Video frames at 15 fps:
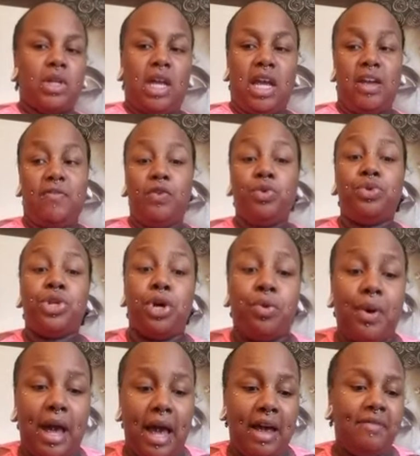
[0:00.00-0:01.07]
If you
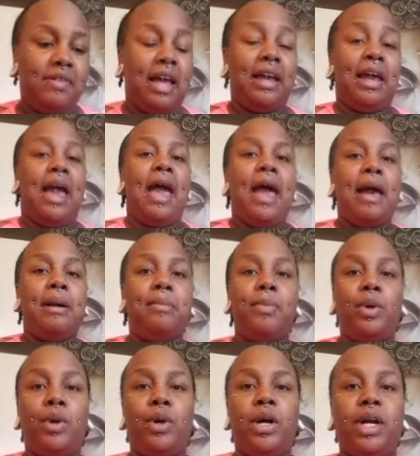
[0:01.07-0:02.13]
don't have like ab
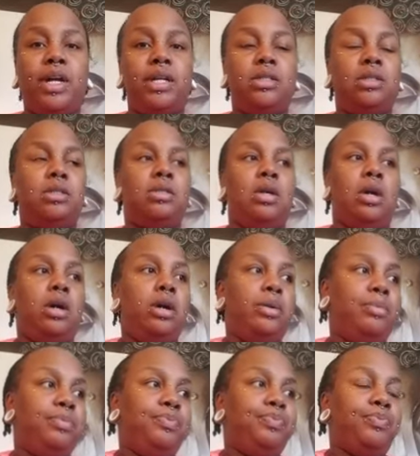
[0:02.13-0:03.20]
boards
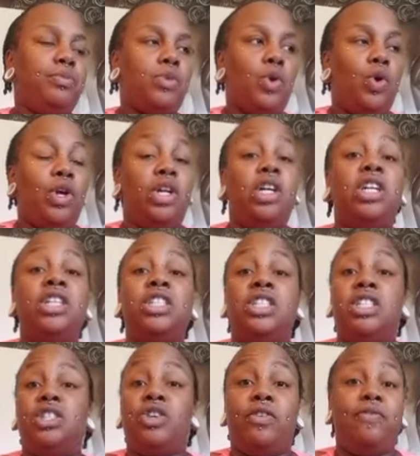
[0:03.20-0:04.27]
or
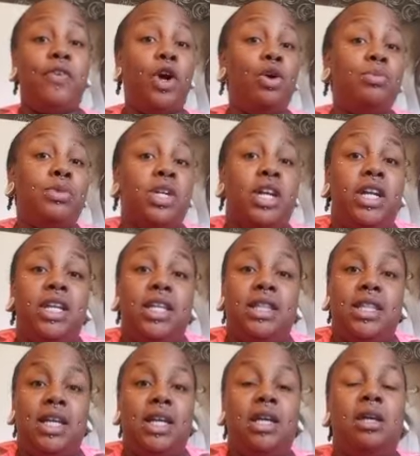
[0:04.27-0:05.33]
cushions or foams or
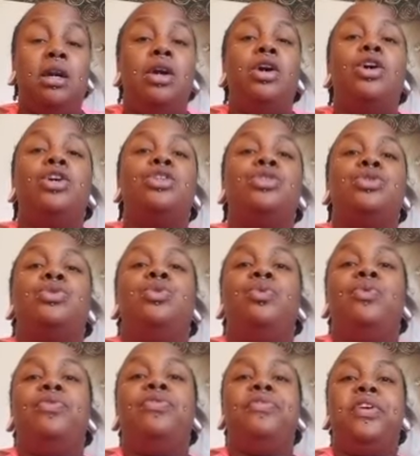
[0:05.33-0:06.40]
anything
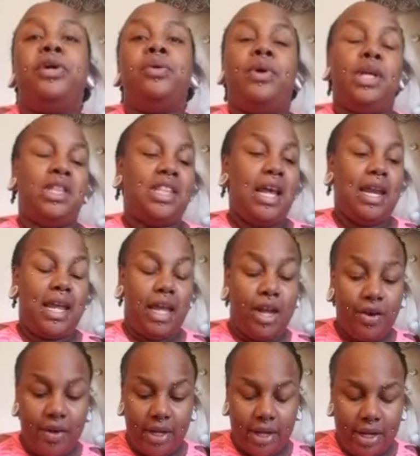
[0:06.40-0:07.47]
to fill in that
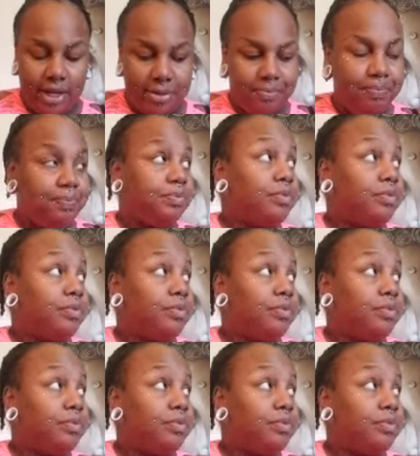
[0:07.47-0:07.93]
area,